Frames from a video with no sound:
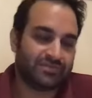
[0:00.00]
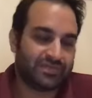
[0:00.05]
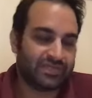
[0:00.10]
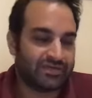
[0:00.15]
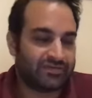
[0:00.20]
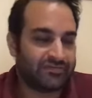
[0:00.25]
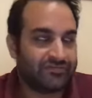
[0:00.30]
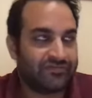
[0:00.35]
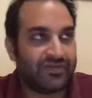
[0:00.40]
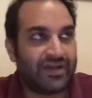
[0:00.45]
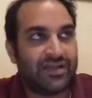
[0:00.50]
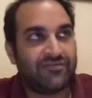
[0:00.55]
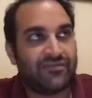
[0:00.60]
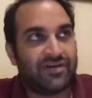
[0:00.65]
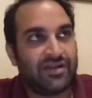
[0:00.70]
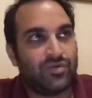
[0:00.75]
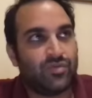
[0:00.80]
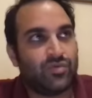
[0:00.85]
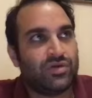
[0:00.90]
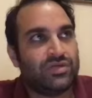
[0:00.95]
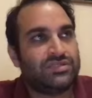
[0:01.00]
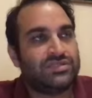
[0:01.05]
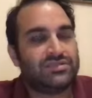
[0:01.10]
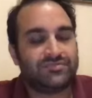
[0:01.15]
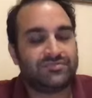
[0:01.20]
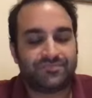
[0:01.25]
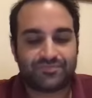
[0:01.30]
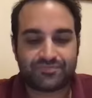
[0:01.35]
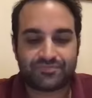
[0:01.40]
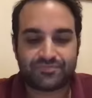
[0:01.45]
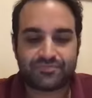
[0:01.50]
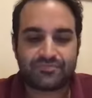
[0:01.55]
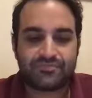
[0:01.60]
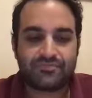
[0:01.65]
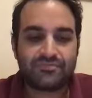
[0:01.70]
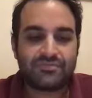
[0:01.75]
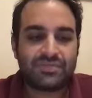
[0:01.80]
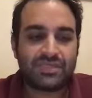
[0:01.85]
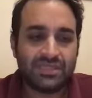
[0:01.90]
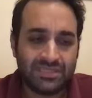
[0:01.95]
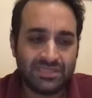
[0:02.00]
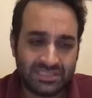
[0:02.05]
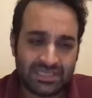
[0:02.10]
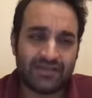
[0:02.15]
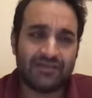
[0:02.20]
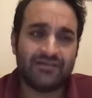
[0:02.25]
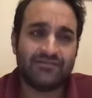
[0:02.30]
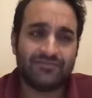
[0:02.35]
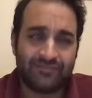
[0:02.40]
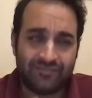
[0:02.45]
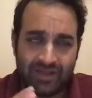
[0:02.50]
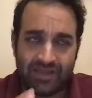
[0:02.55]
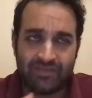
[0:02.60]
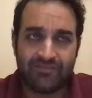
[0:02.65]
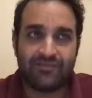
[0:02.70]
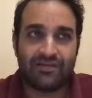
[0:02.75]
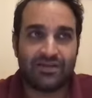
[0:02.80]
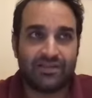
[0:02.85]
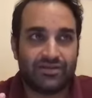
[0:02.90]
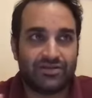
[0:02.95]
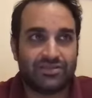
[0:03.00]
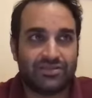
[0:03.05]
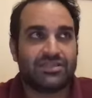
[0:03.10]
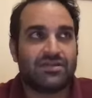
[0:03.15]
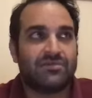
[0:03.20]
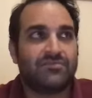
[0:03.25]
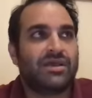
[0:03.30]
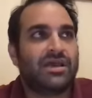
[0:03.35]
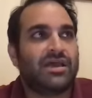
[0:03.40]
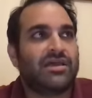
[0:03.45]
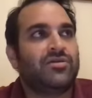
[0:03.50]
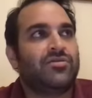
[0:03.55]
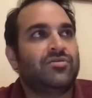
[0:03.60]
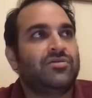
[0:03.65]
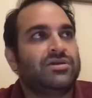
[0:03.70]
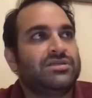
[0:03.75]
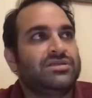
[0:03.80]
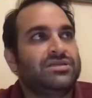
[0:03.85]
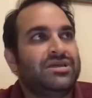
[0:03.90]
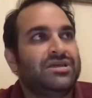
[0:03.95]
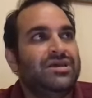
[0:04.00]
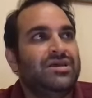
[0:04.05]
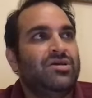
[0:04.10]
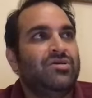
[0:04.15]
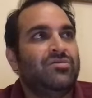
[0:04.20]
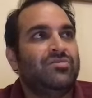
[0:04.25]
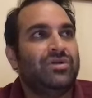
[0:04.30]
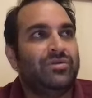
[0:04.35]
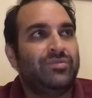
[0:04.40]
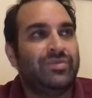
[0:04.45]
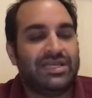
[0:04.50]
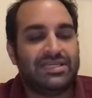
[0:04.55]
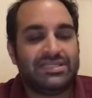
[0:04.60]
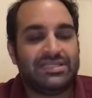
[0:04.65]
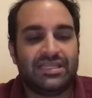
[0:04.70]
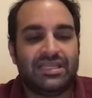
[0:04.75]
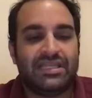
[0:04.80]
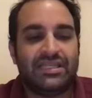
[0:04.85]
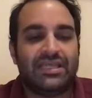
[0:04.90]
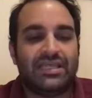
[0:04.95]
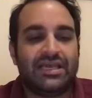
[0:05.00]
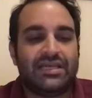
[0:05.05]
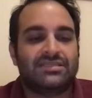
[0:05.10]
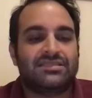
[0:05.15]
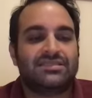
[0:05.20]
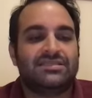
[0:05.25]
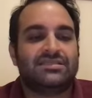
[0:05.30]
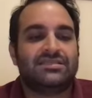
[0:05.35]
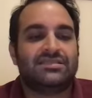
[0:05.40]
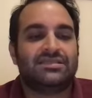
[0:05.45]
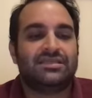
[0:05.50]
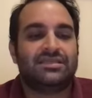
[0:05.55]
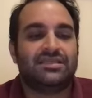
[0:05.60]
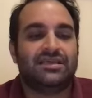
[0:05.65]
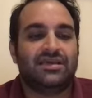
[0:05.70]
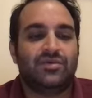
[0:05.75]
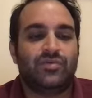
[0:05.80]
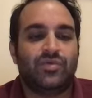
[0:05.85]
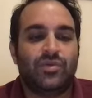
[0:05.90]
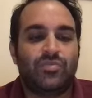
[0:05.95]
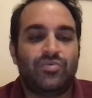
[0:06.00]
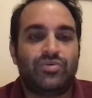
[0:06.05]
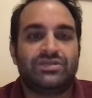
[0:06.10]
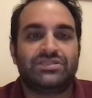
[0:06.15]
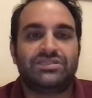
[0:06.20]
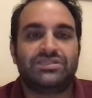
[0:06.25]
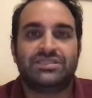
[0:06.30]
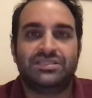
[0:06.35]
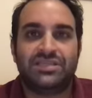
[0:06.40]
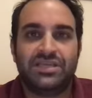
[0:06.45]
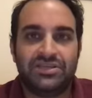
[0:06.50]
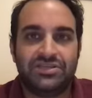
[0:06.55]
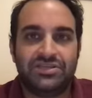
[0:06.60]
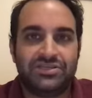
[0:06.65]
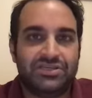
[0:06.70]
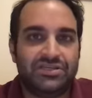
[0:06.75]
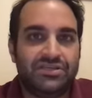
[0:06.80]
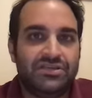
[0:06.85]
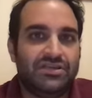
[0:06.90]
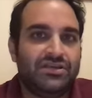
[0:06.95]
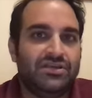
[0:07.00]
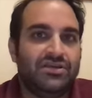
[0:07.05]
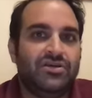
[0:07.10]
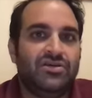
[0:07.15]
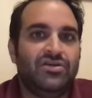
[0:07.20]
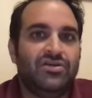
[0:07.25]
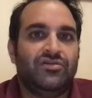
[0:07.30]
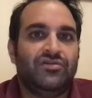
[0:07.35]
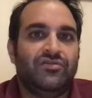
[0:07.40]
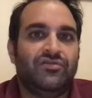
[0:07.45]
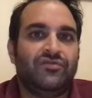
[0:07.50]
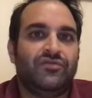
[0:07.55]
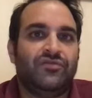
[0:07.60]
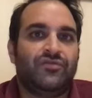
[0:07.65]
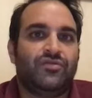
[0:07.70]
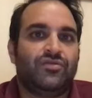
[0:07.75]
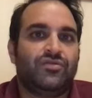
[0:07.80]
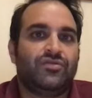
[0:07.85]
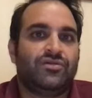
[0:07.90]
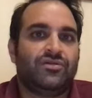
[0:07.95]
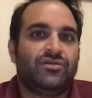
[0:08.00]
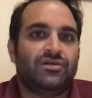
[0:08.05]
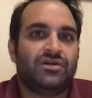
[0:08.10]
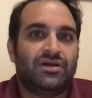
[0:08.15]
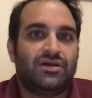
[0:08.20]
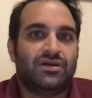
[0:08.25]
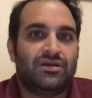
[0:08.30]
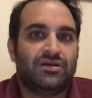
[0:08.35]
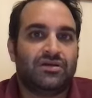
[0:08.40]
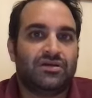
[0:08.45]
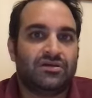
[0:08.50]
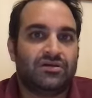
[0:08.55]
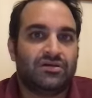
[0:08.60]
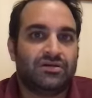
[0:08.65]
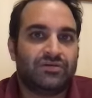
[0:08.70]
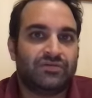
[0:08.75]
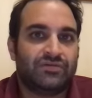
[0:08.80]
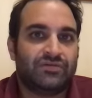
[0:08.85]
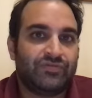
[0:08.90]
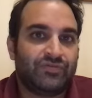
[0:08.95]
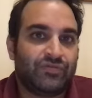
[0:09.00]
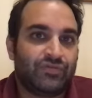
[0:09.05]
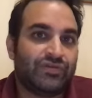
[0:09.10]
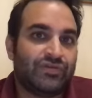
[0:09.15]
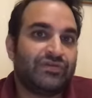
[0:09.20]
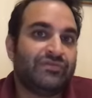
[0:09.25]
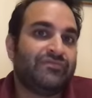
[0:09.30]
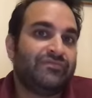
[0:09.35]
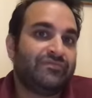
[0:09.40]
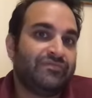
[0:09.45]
five other ones, so five other subcategories. But basically that's the representation for the